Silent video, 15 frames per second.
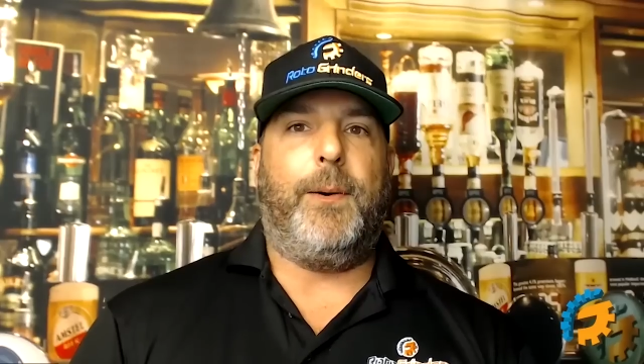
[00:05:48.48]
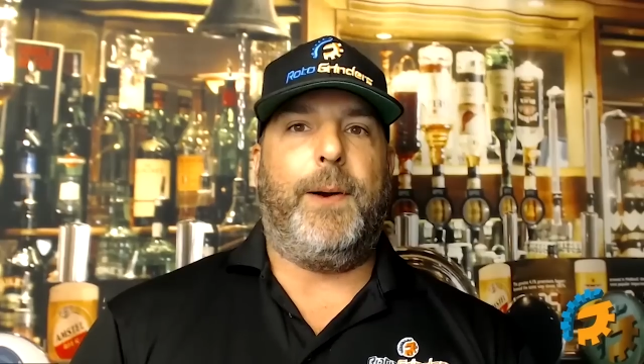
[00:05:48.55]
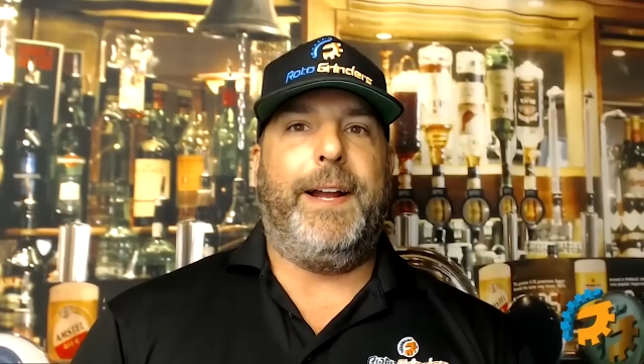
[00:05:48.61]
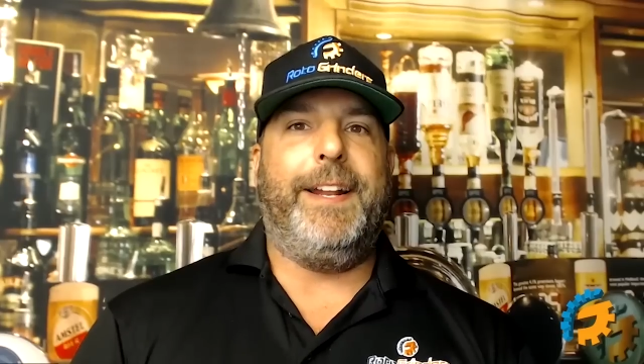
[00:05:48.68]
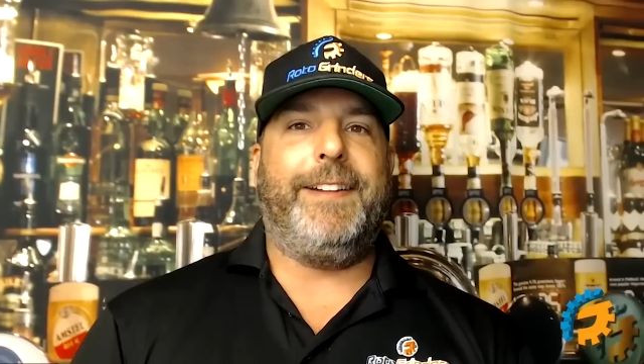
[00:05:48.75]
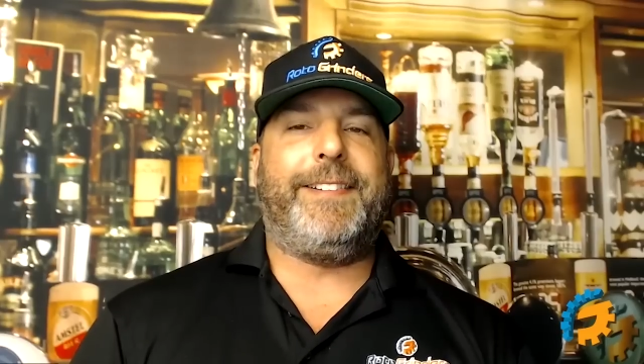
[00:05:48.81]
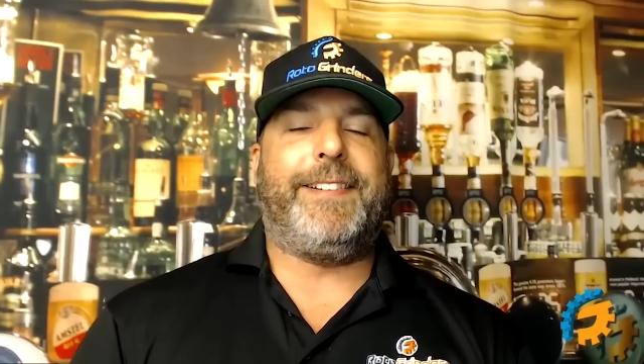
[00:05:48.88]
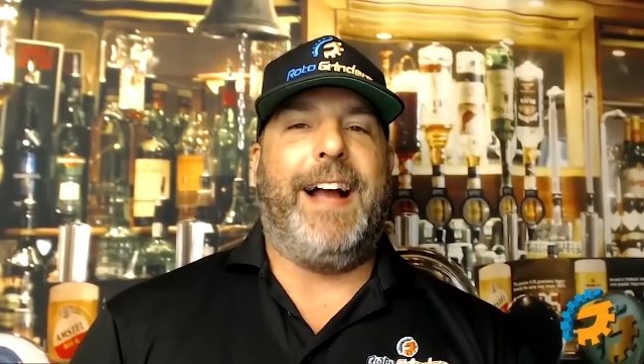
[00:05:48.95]

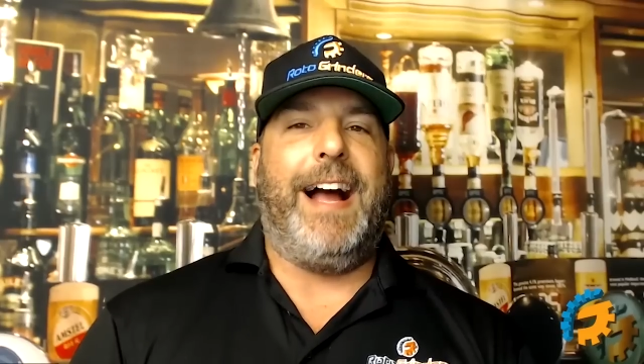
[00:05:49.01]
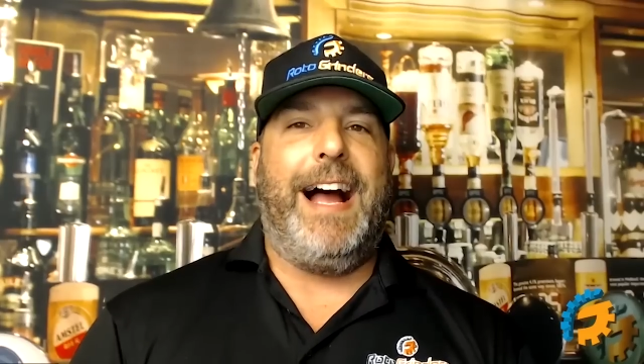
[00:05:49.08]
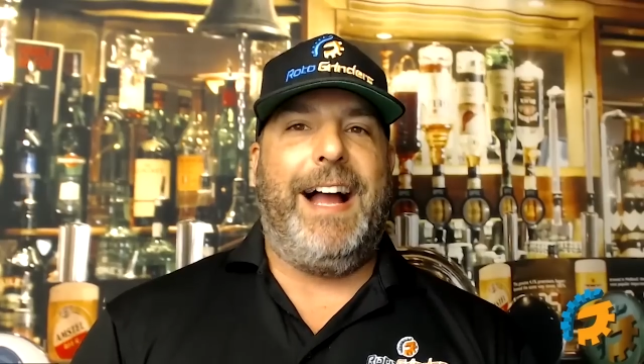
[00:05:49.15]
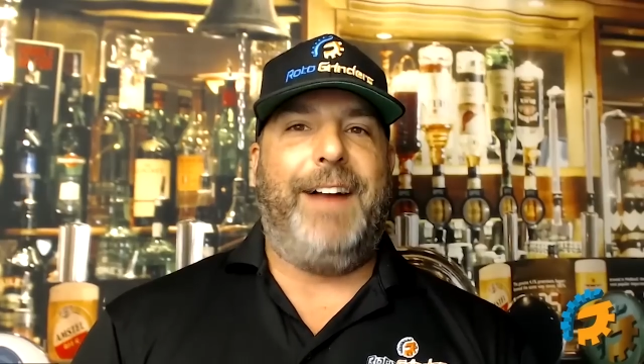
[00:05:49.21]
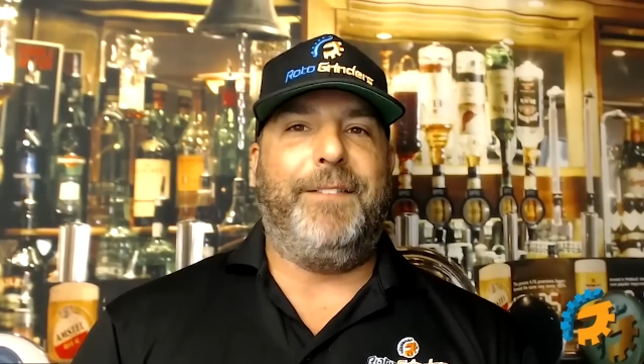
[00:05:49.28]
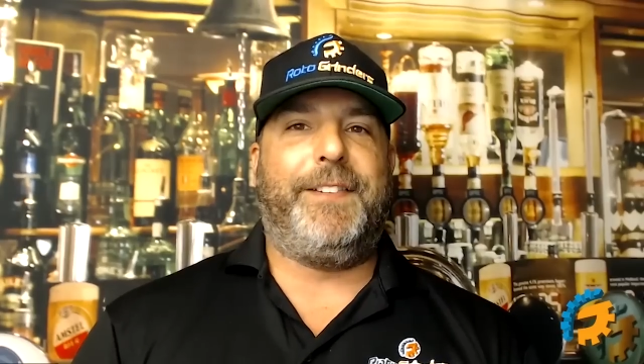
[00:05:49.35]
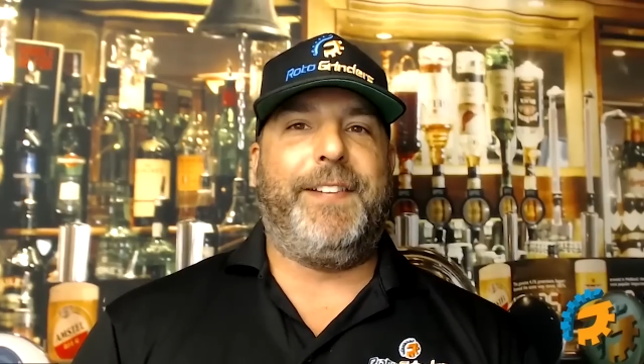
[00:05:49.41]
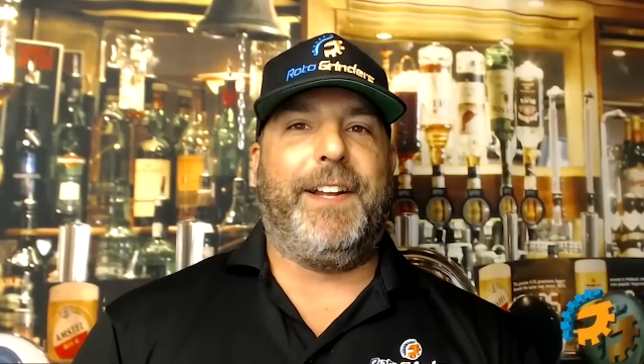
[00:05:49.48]
right, it's
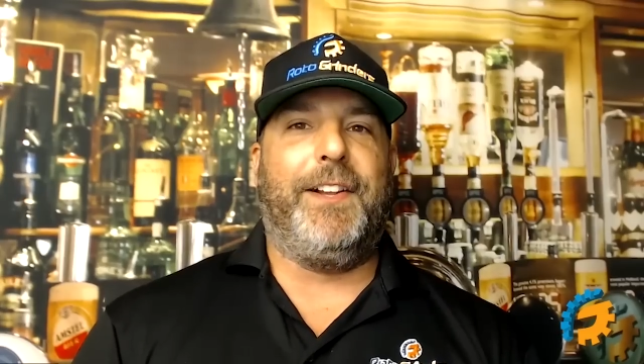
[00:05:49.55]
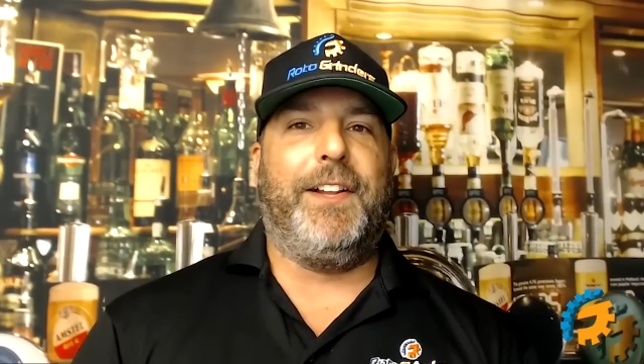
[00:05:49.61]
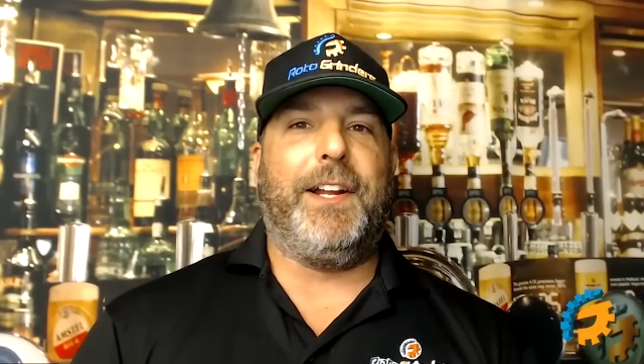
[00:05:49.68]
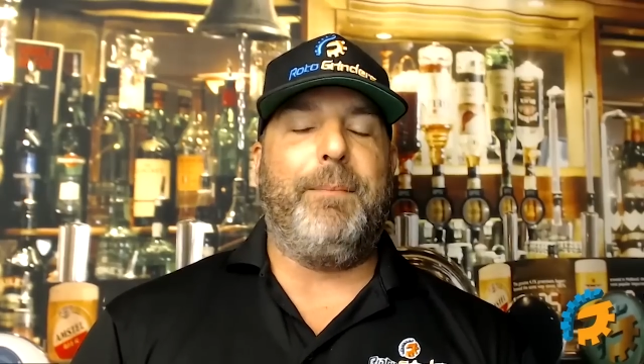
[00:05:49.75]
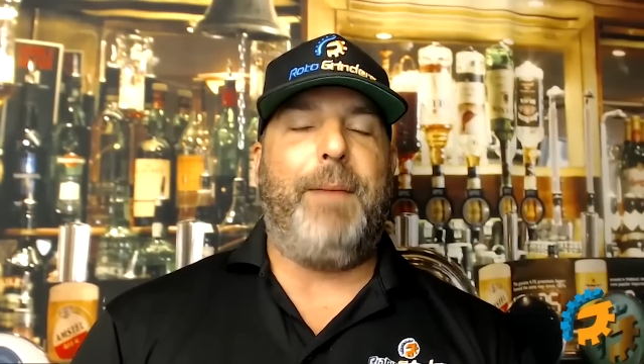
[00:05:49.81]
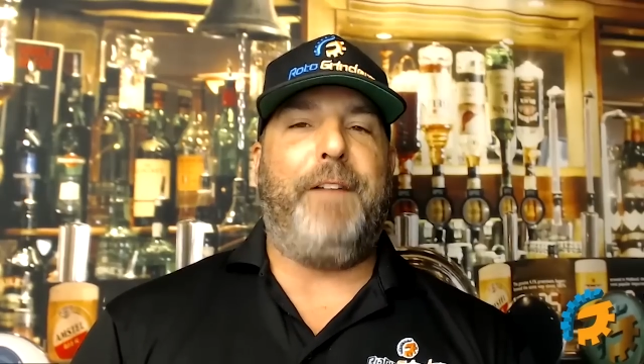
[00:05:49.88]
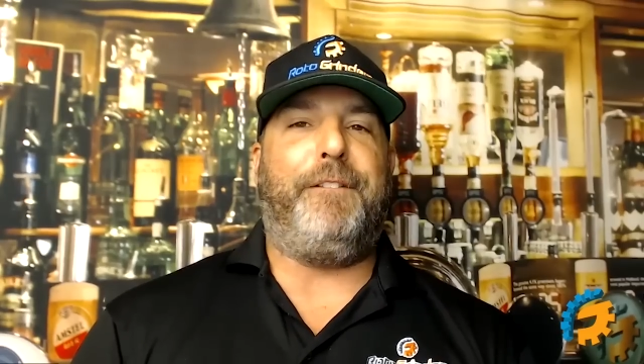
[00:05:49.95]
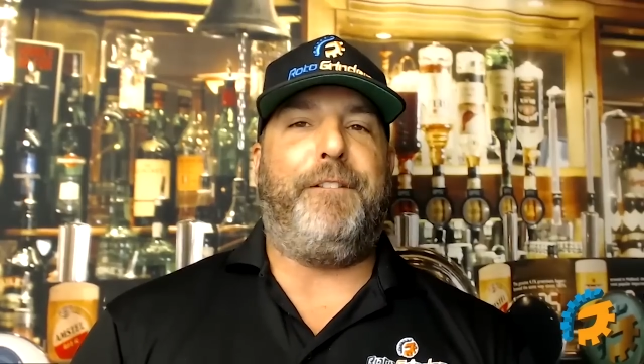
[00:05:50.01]
time to take a look
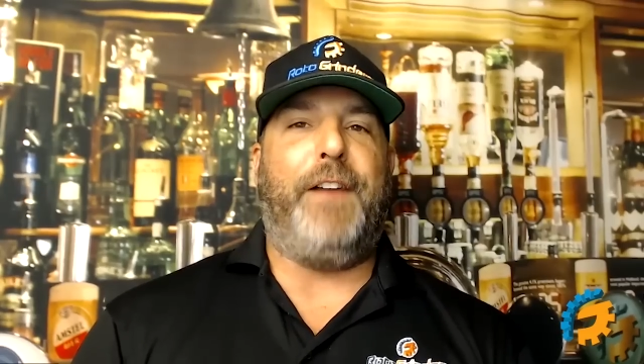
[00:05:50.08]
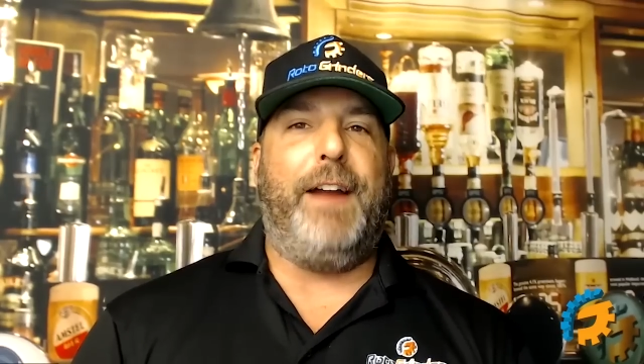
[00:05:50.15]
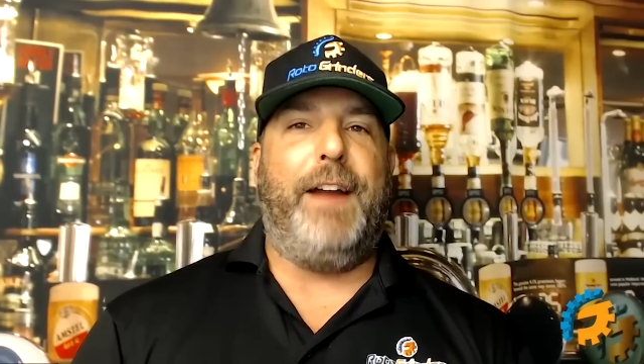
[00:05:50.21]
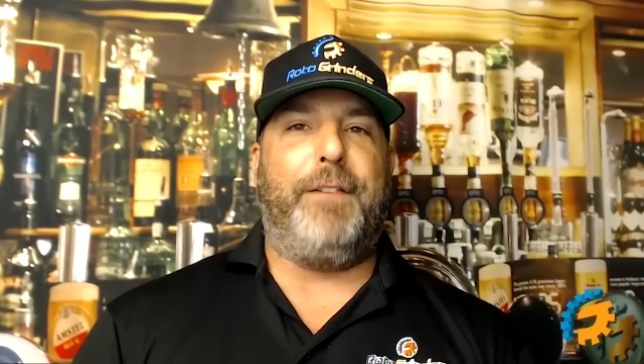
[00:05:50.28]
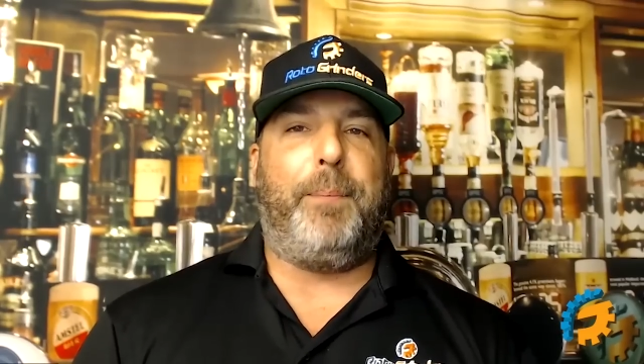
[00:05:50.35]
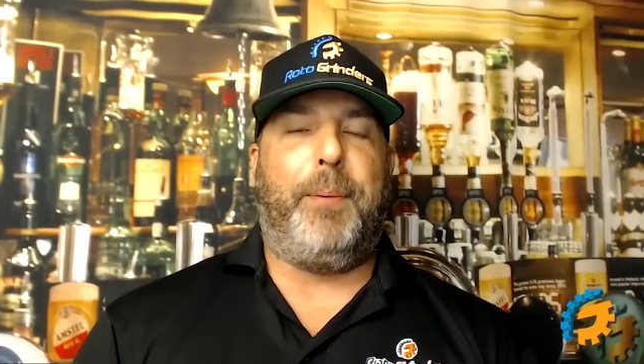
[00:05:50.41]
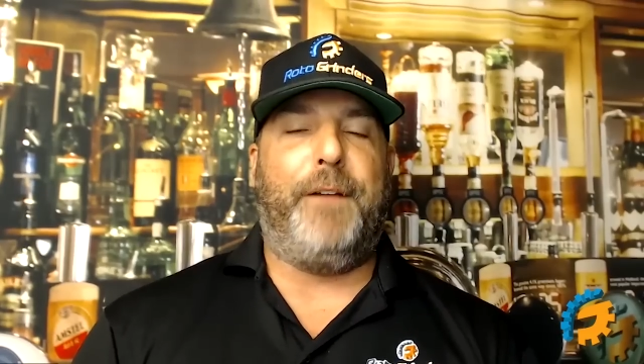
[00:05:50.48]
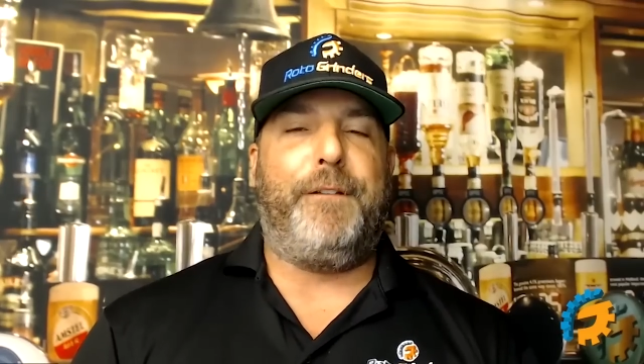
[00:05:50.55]
at my
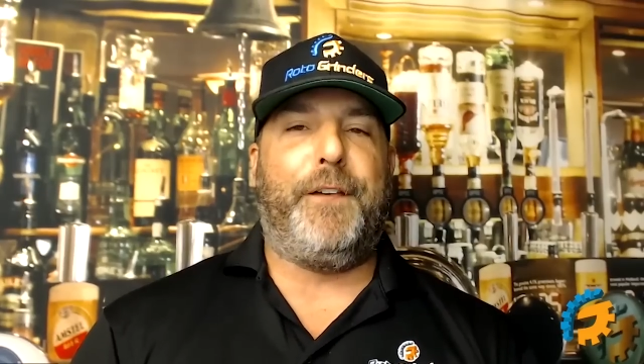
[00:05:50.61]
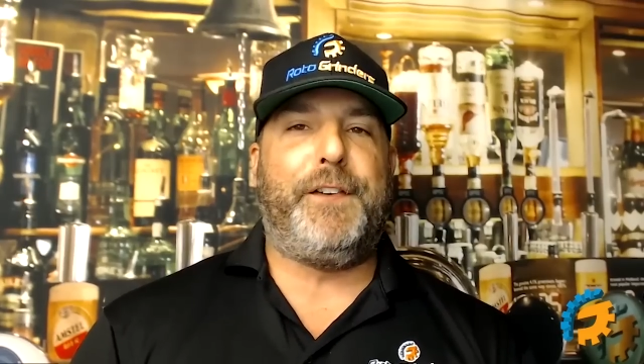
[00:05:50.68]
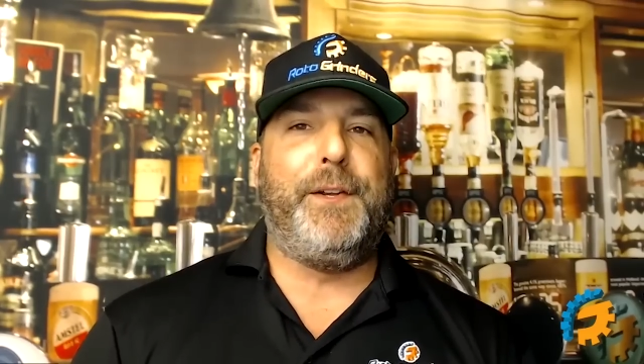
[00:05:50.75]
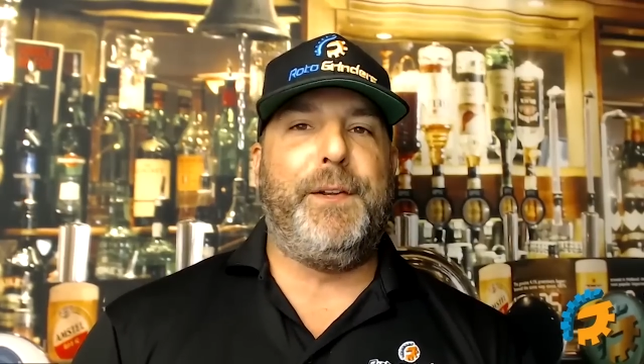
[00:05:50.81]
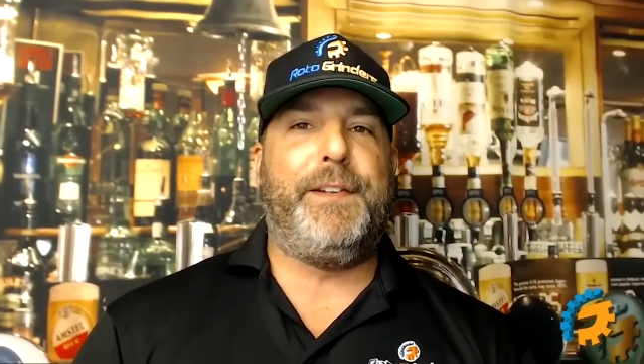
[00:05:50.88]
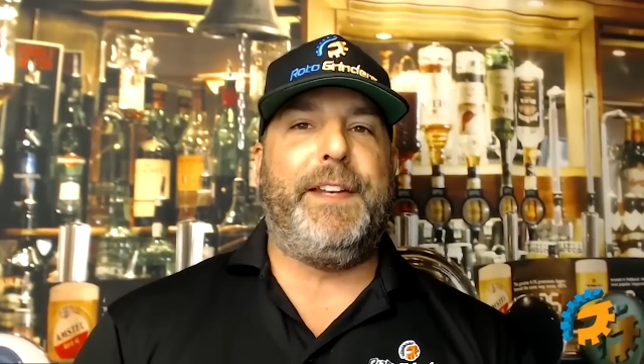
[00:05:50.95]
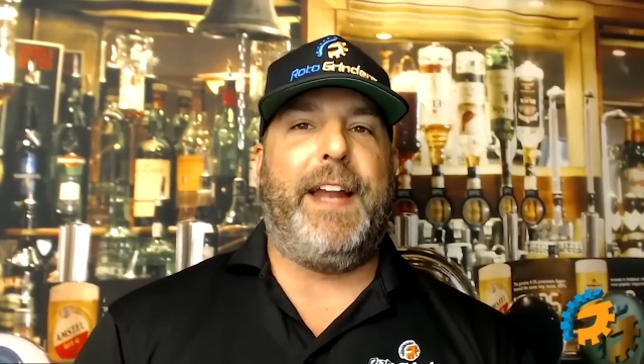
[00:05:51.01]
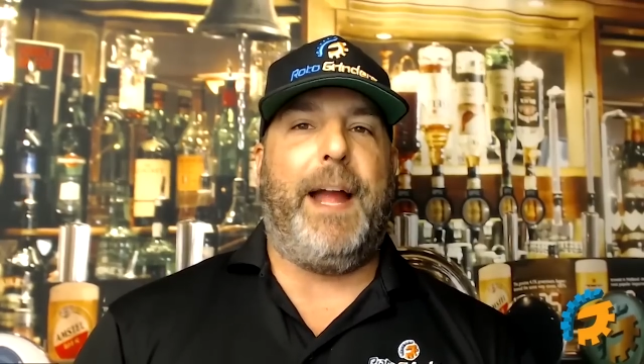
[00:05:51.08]
favorite play for
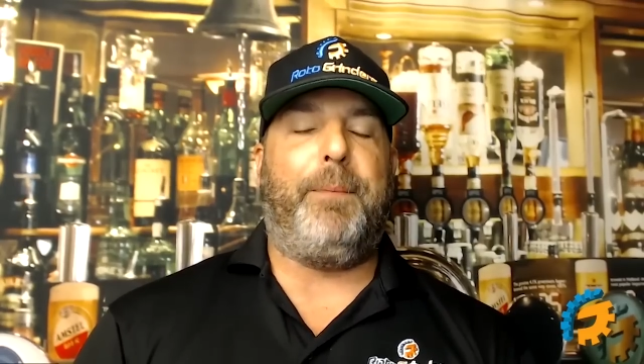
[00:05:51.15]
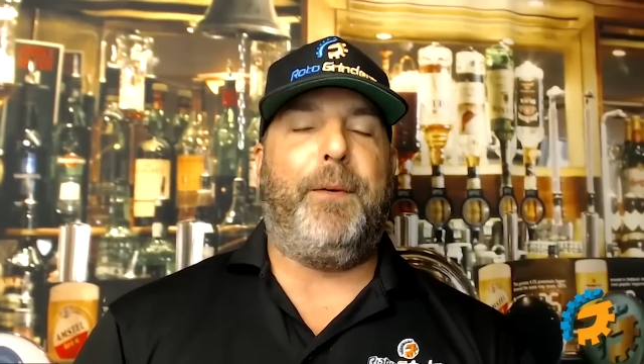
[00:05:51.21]
Tuesday night.